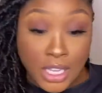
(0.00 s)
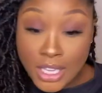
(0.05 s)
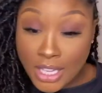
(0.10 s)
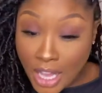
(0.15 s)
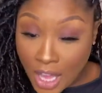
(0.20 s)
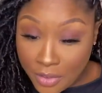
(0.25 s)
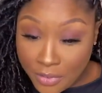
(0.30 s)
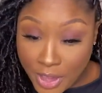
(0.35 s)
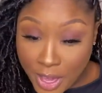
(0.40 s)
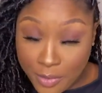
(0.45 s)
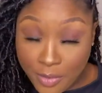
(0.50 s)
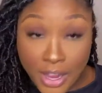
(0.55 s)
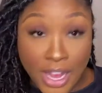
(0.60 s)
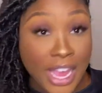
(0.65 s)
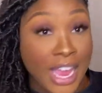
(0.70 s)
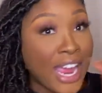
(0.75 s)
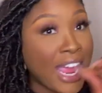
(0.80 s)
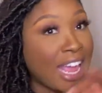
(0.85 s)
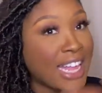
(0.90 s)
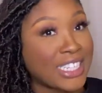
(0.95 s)
Y'all favorite.
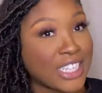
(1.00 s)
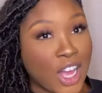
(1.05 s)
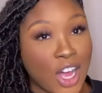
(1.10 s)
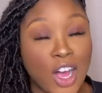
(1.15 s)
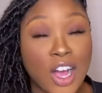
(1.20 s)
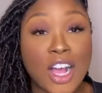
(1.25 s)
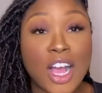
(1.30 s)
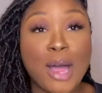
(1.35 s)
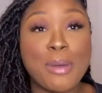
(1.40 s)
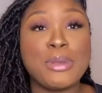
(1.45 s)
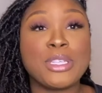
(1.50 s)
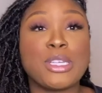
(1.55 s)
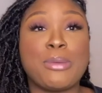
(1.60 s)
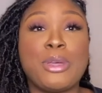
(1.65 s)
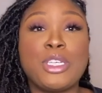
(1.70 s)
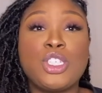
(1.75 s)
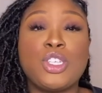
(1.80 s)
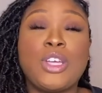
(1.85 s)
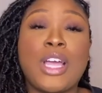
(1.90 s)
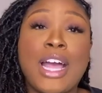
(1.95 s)
It's all coming. So
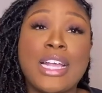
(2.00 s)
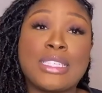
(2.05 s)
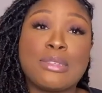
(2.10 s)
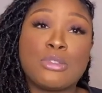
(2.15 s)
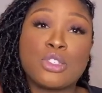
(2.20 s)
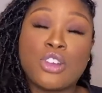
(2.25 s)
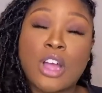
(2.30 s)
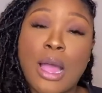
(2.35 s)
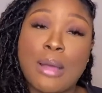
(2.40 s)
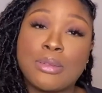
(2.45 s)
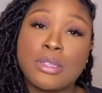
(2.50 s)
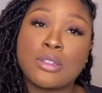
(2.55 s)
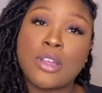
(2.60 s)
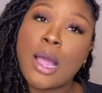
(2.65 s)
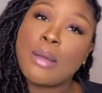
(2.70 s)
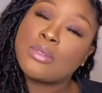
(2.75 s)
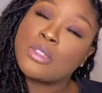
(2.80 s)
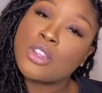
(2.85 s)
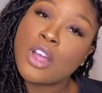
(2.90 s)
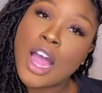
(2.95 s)
make sure you guys
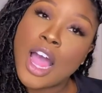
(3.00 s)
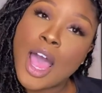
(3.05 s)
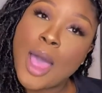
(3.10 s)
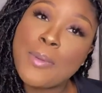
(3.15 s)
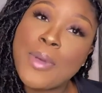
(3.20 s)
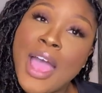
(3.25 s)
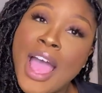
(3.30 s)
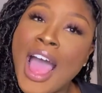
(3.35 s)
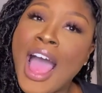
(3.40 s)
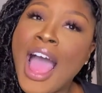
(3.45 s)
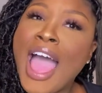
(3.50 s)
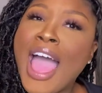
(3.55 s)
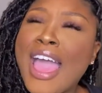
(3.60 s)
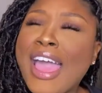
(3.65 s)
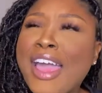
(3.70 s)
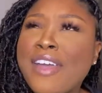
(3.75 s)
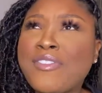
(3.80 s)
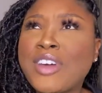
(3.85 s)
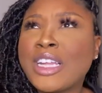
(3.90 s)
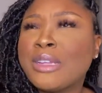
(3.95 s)
subscribe.
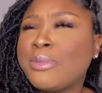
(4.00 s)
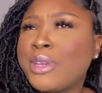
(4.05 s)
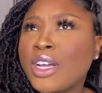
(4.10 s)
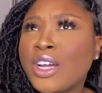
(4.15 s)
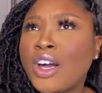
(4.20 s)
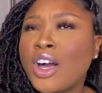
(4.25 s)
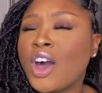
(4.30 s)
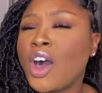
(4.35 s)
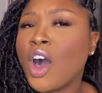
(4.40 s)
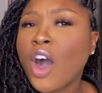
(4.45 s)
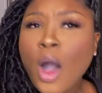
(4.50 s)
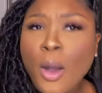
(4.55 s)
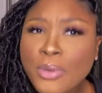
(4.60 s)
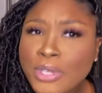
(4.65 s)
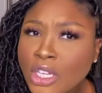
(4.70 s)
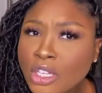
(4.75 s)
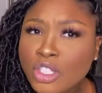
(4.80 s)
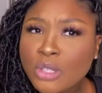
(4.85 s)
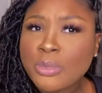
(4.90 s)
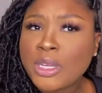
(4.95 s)
And follow me on all
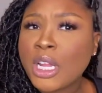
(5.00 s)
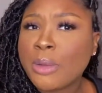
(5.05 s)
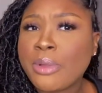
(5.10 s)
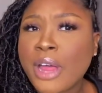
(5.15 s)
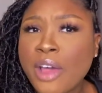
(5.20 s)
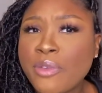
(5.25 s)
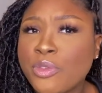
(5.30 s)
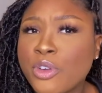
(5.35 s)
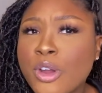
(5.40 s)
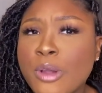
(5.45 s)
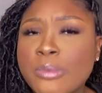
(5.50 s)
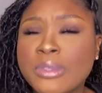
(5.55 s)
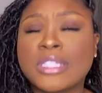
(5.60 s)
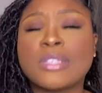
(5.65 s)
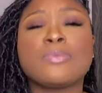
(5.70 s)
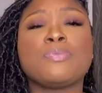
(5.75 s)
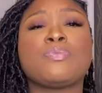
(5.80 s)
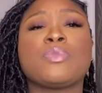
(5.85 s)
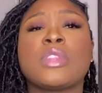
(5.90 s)
social media platforms.